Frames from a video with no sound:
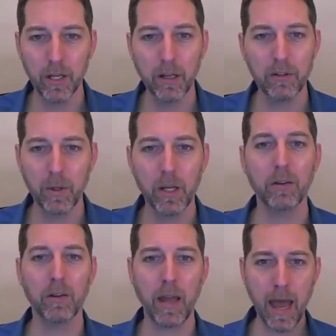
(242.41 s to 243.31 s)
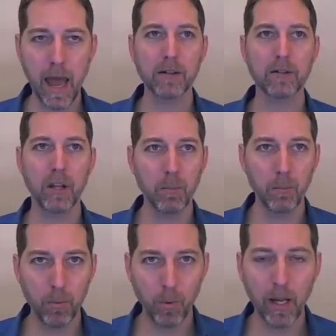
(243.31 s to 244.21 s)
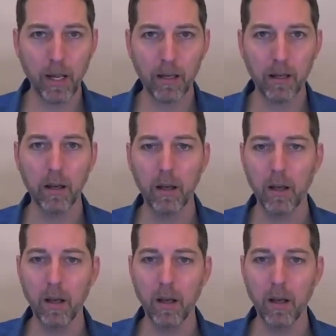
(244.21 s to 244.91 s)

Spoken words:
in history is actually bring